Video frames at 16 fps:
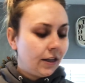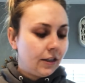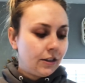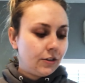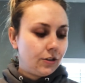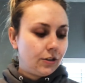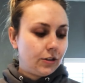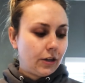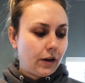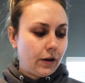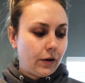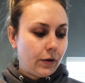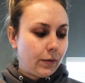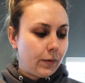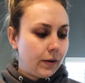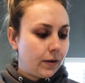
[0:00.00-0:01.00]

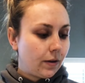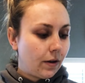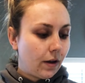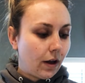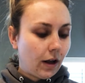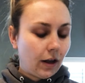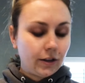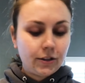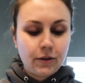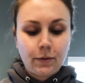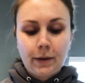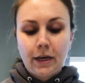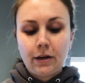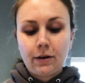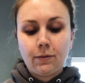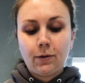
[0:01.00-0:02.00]
So also
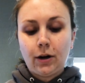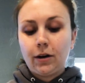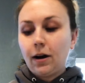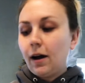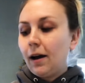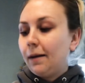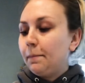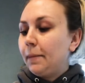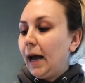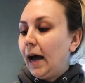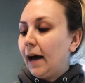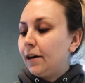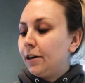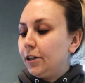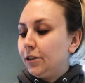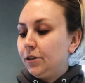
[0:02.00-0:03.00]
we can work on
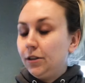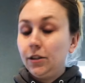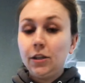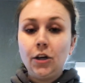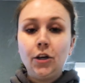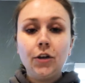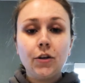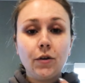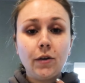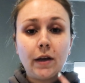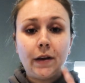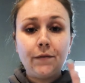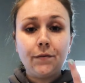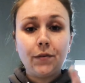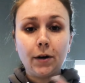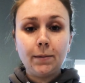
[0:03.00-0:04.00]
patterns. You
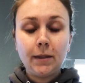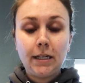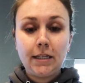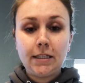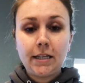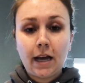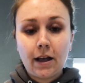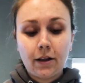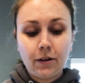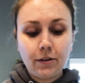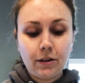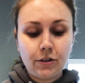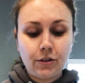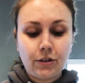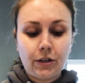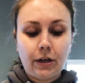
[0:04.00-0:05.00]
can verbally tell
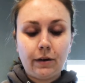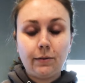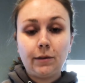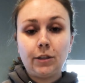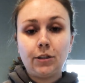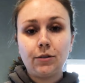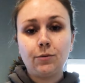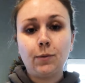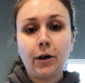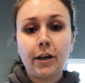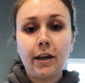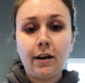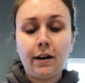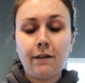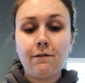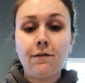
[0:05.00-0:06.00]
the student, which is
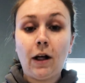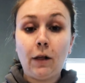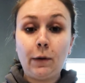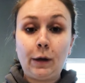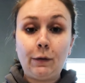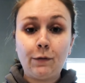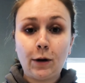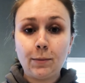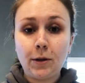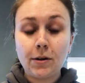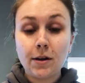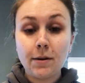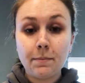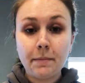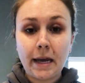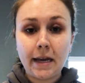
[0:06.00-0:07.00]
working on following verbal
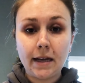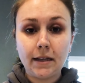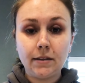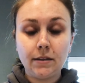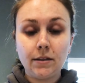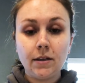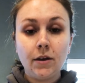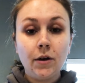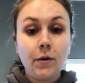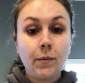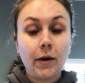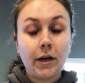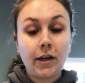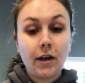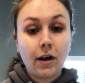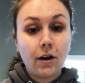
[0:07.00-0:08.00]
commands,
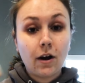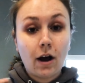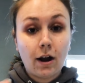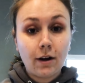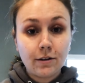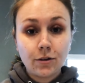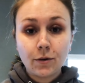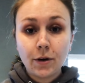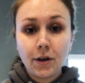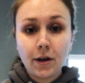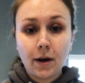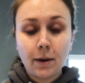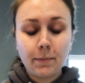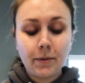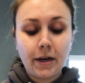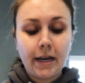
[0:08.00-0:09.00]
working on auditory
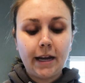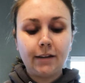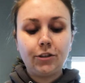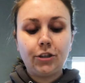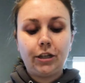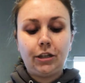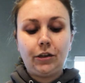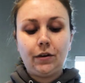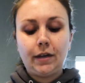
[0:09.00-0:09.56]
comprehension.